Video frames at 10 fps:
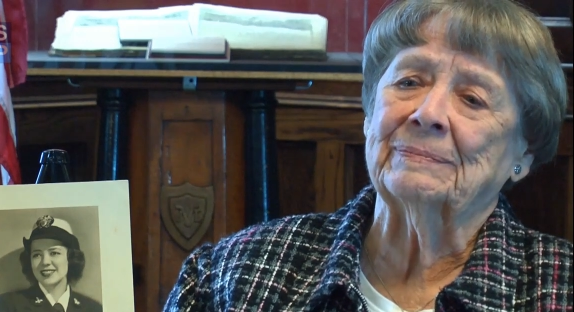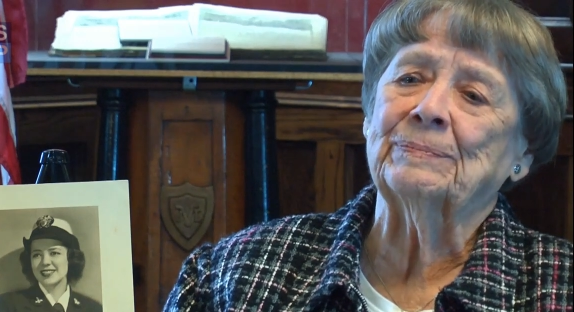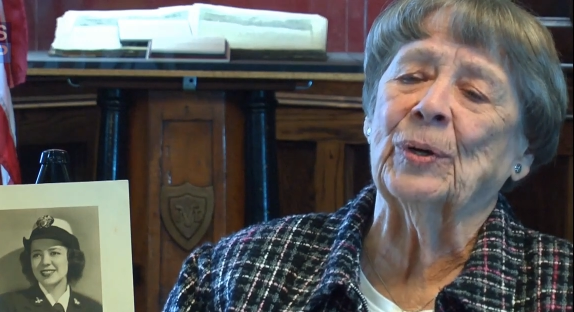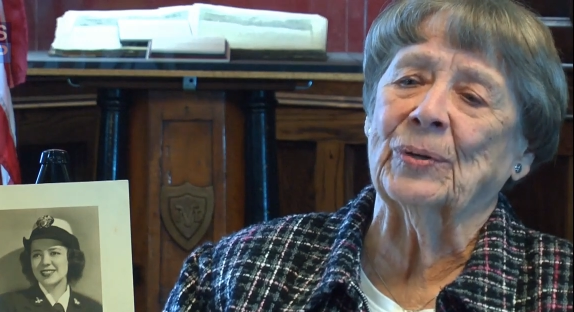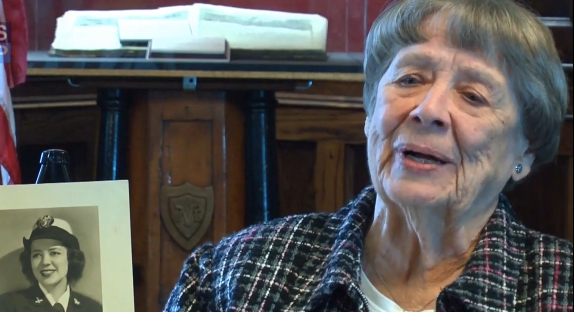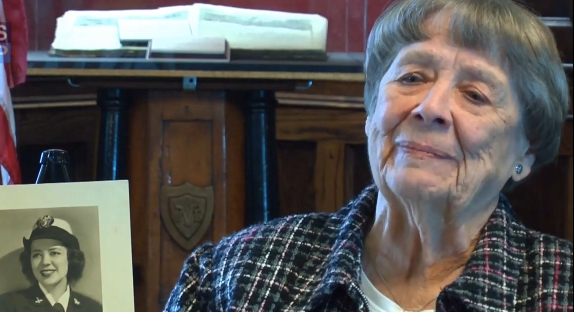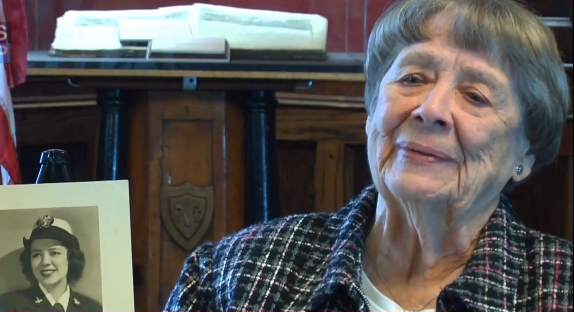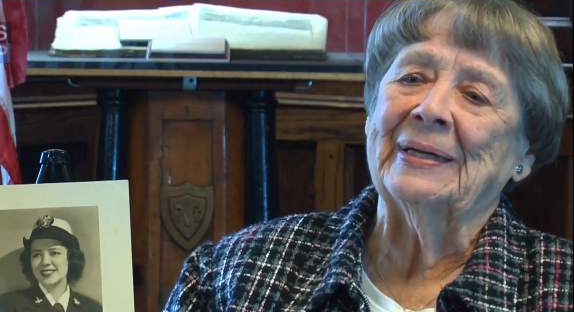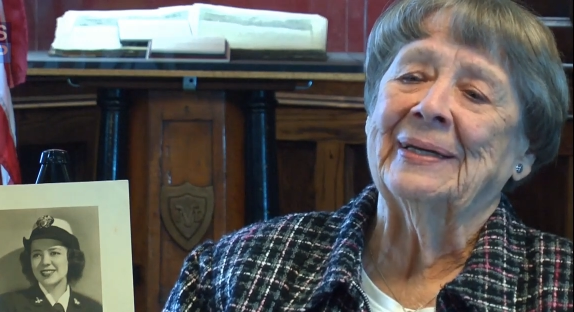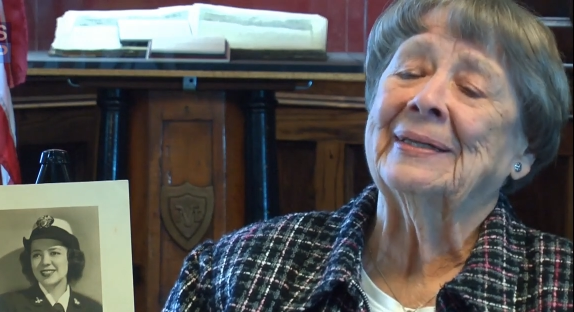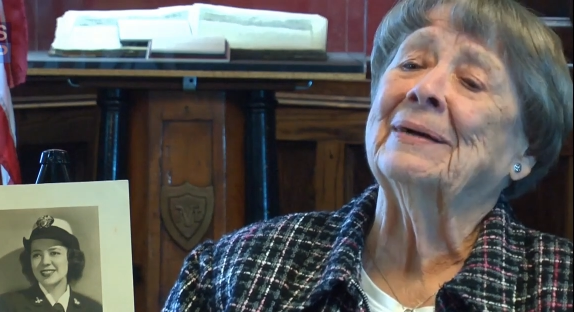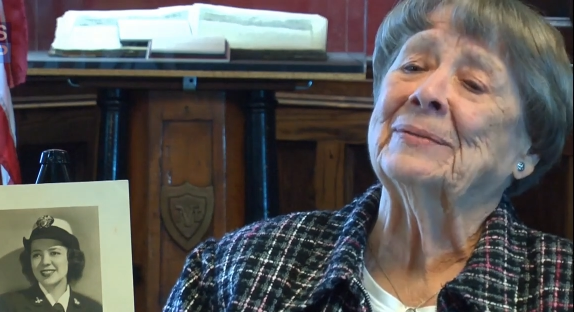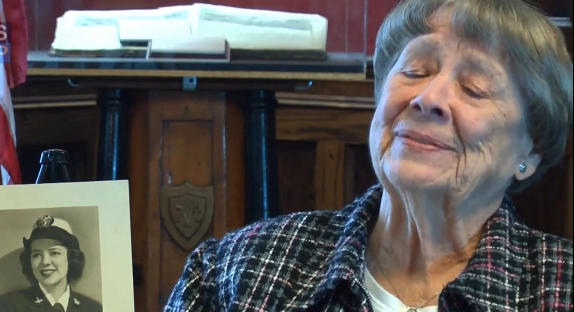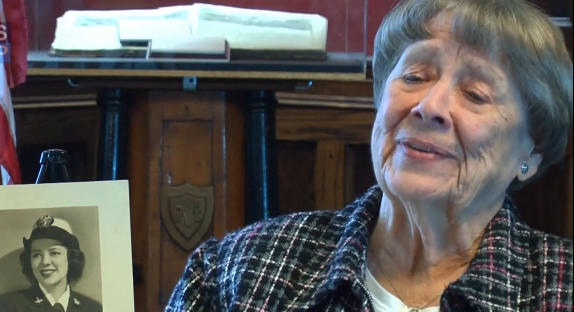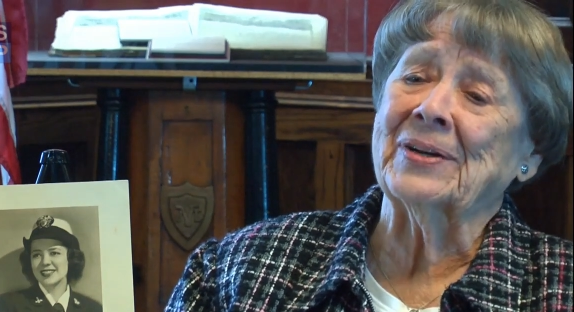Speaker 1: what was that like?
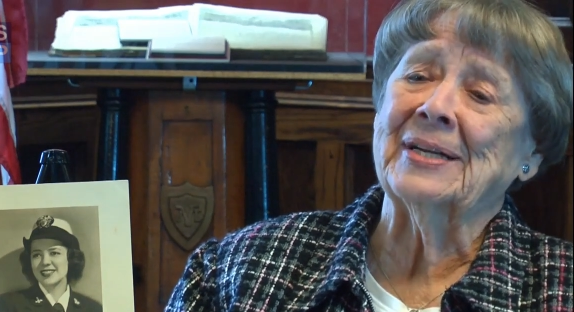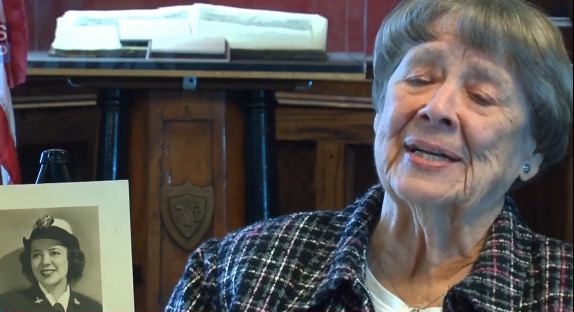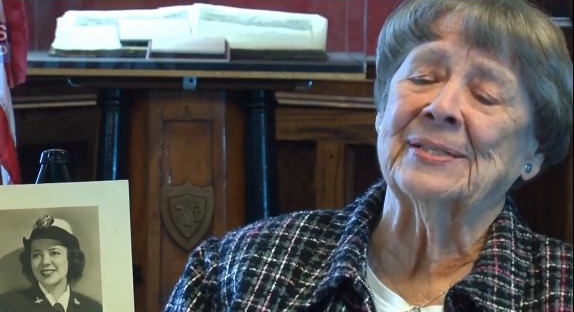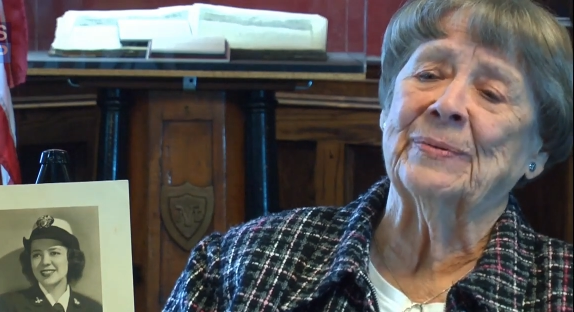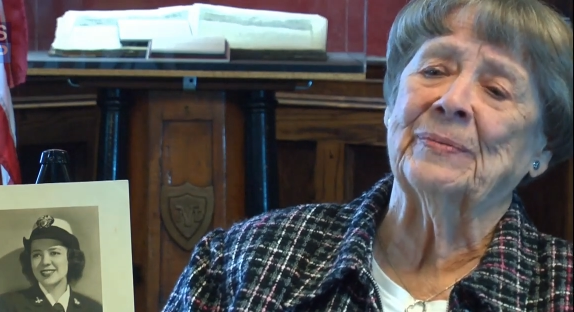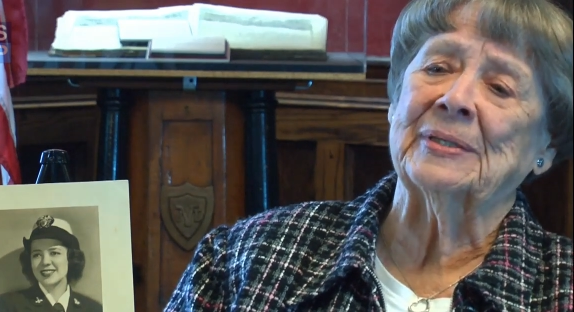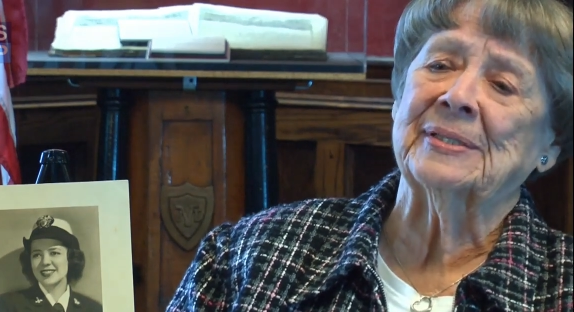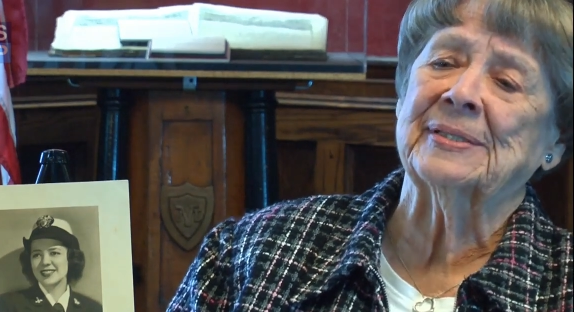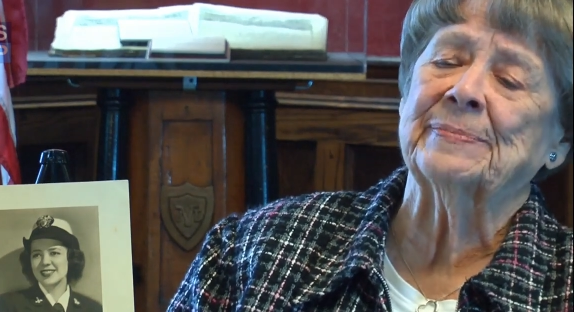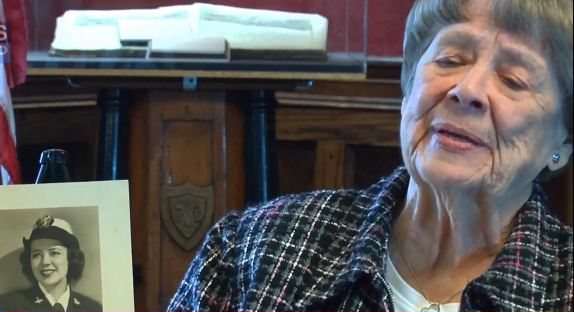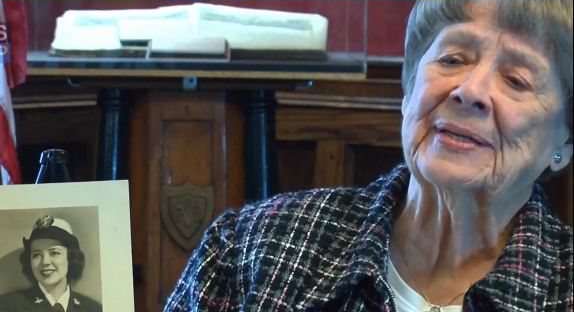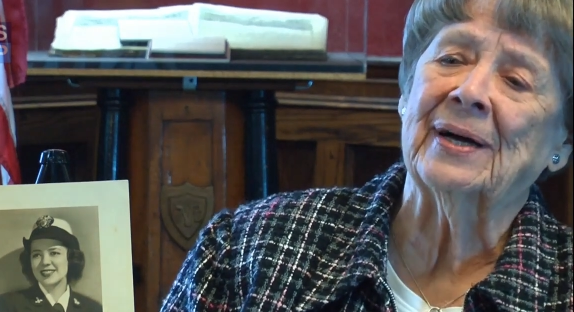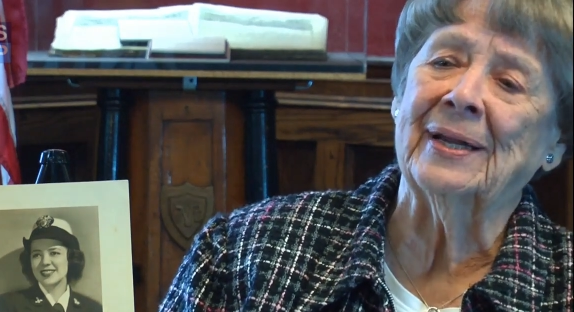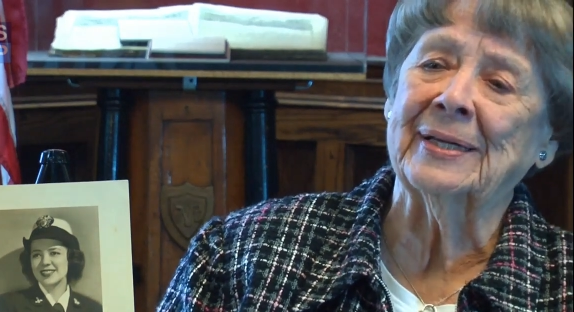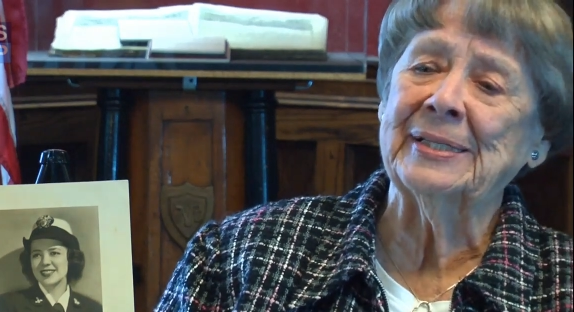That was very nice. We went to Smith
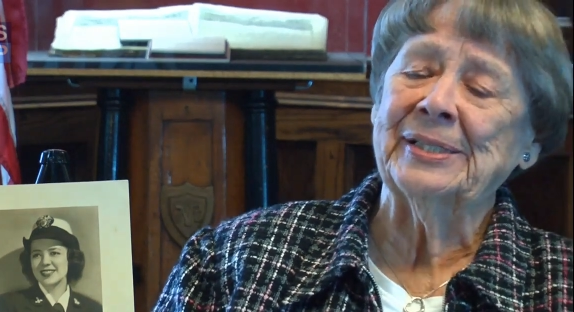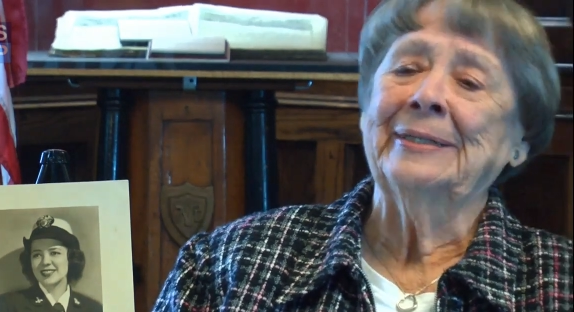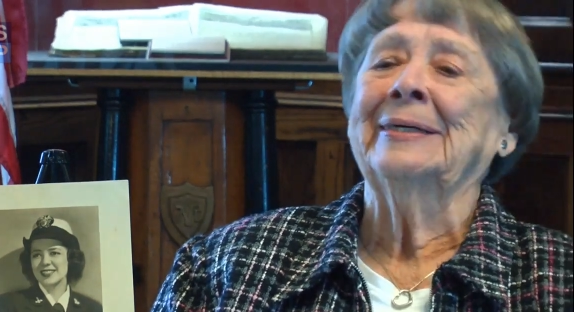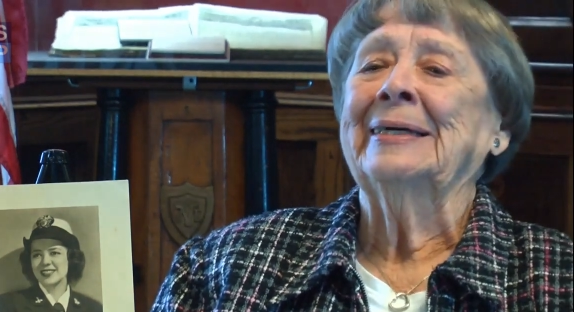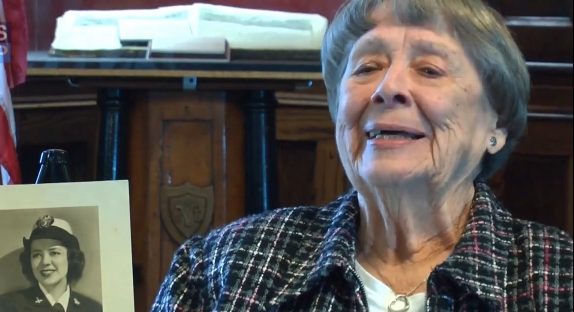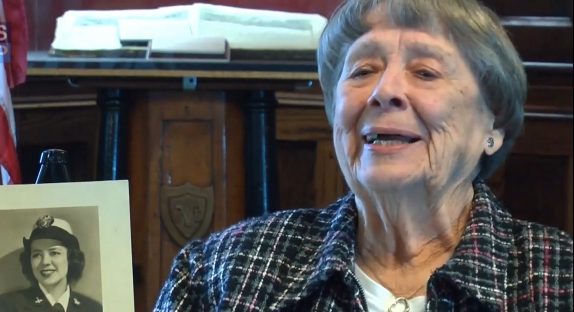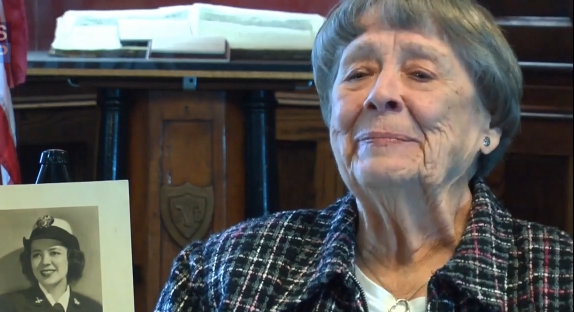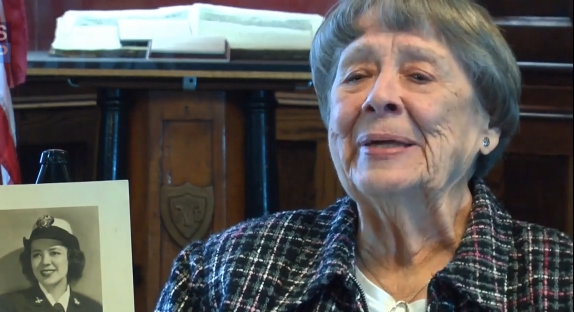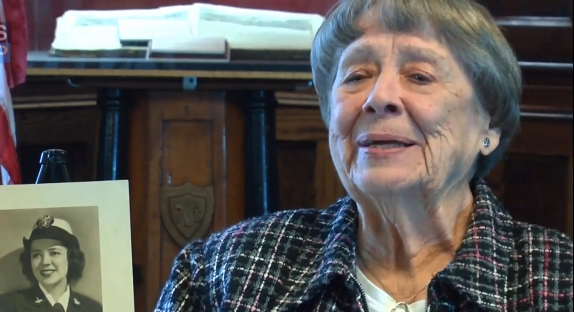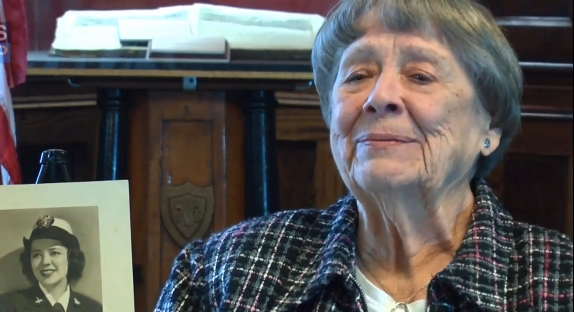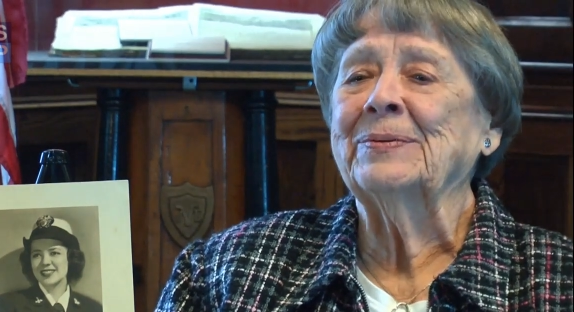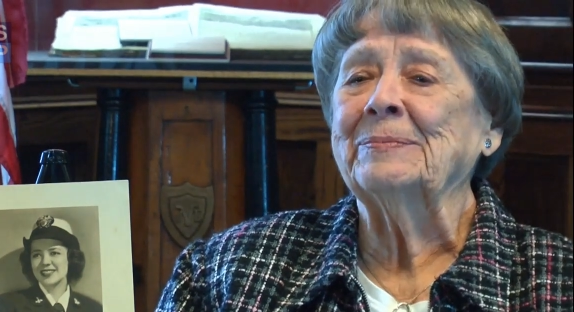College, and being